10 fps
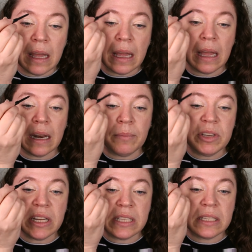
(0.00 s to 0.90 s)
And I'm
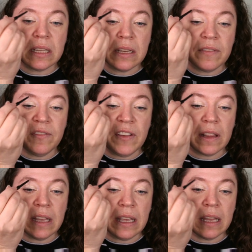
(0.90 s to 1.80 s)
just
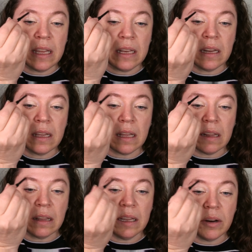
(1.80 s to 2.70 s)
filling in a
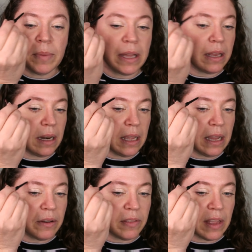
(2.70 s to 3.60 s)
little bit
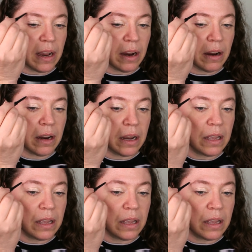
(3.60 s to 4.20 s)
here and there.